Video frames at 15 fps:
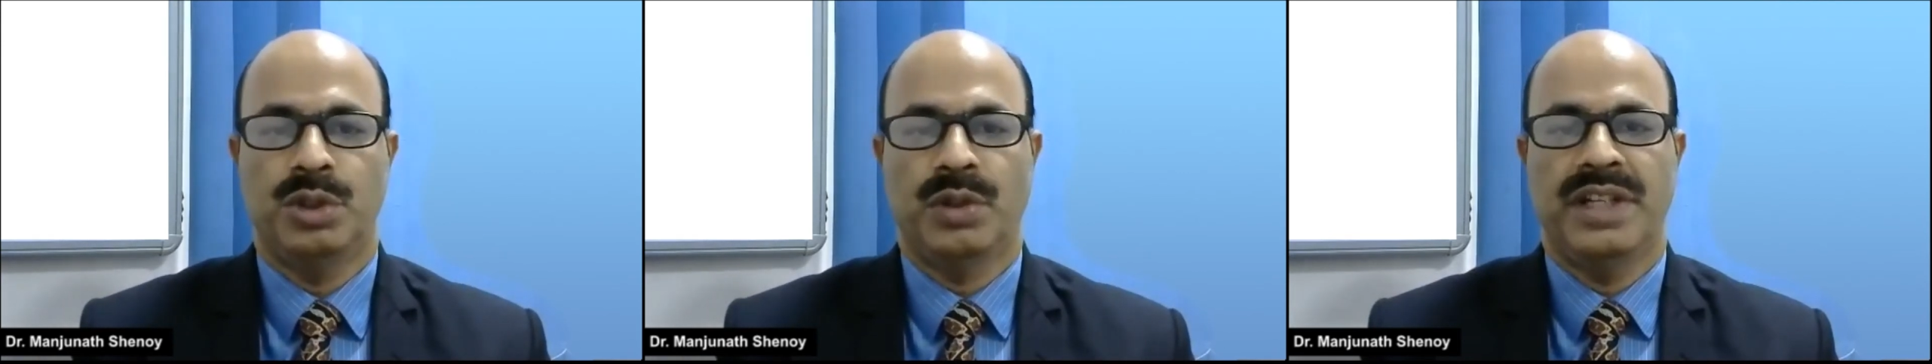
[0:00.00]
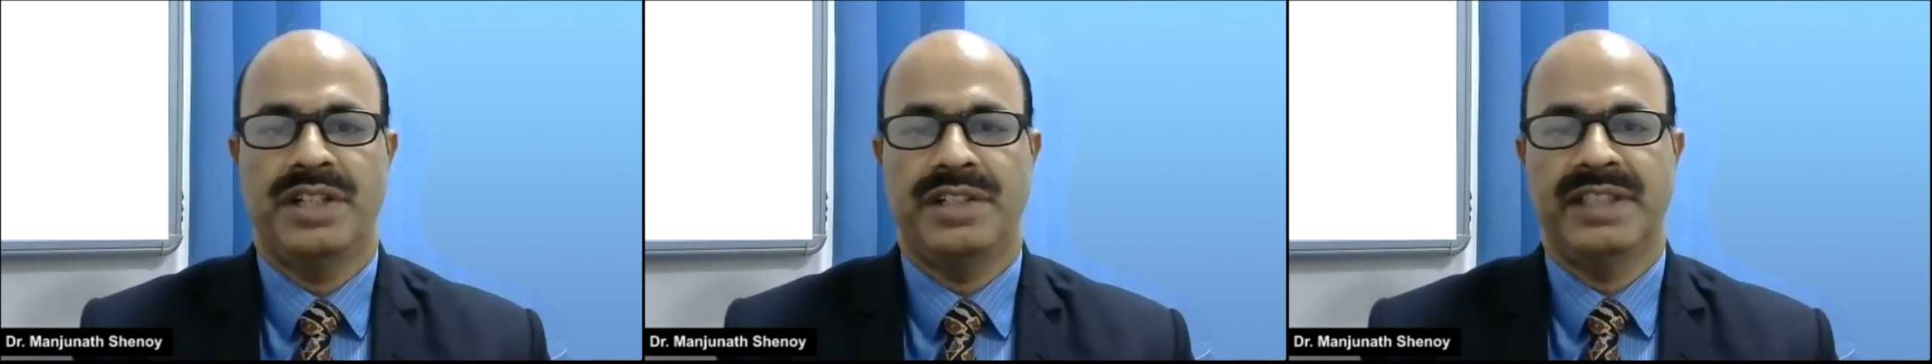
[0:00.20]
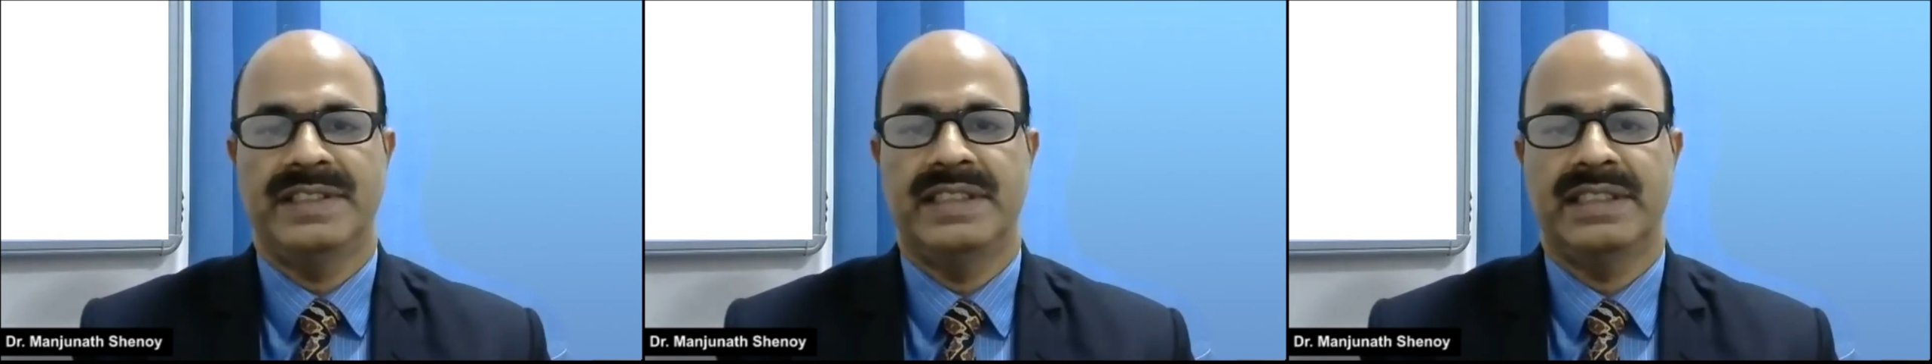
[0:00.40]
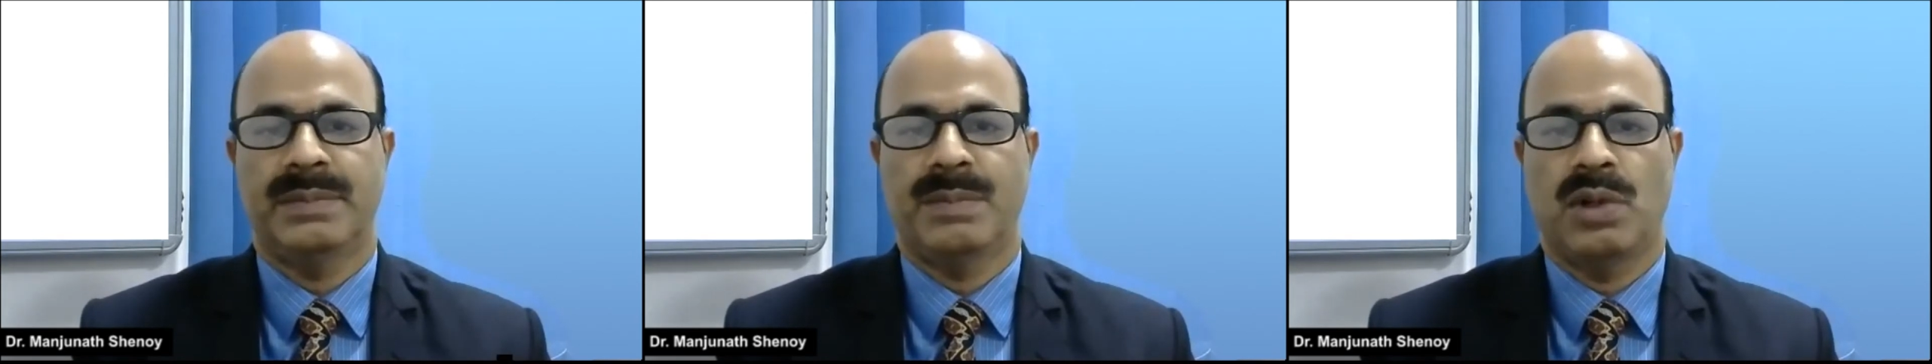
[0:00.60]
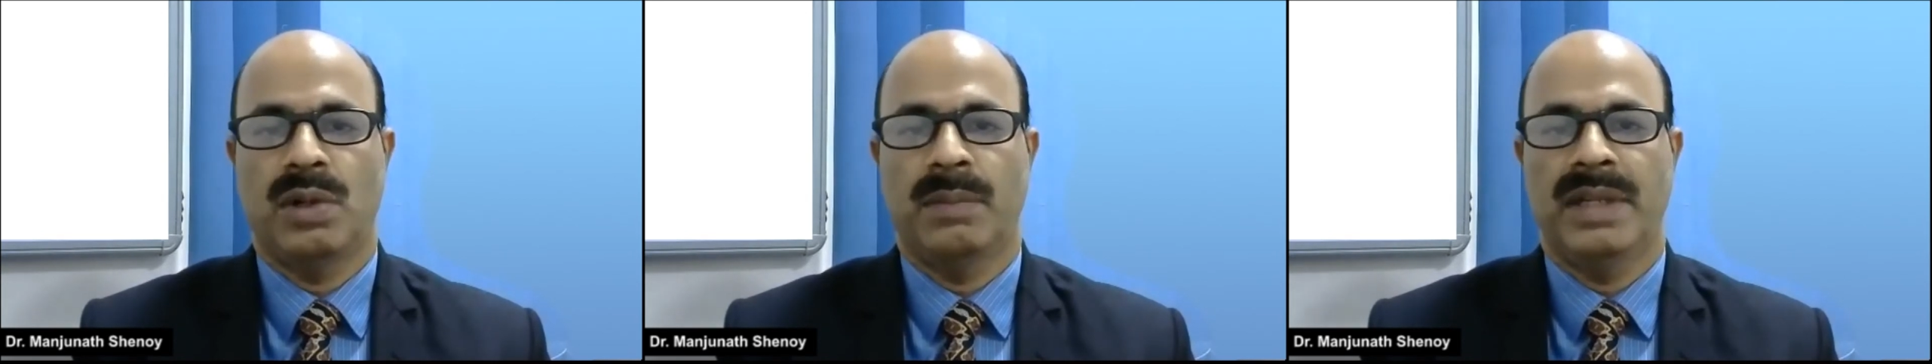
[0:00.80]
to address this
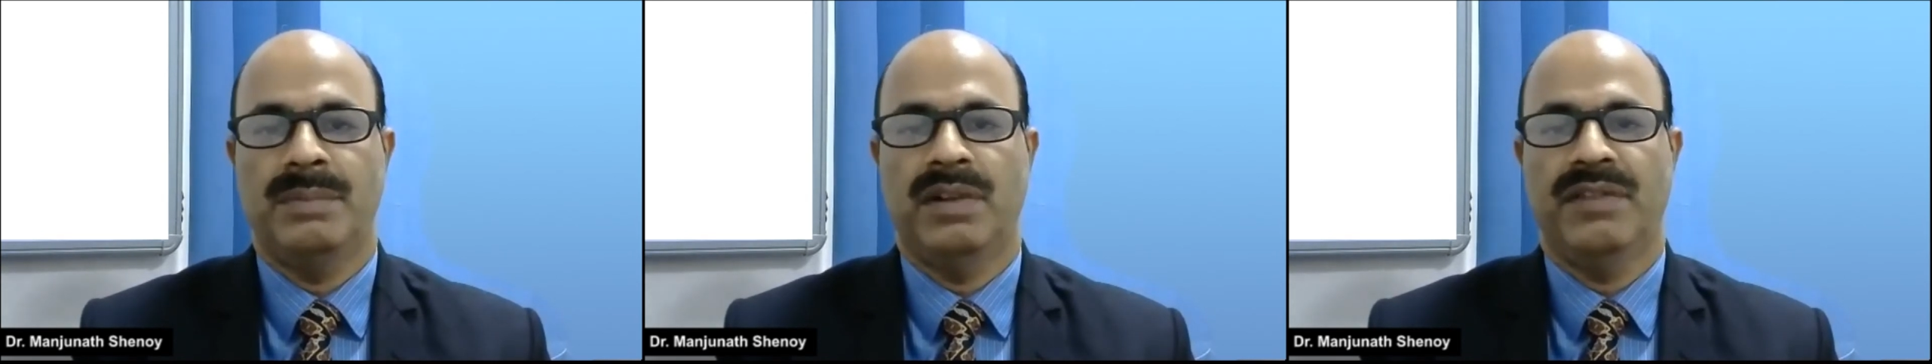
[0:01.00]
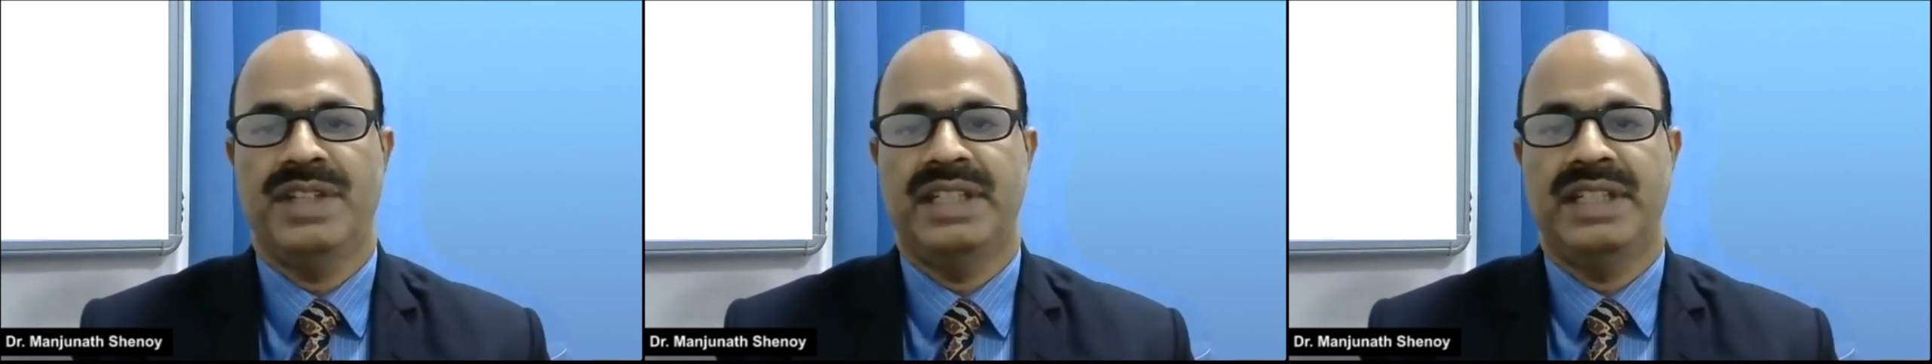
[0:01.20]
problem of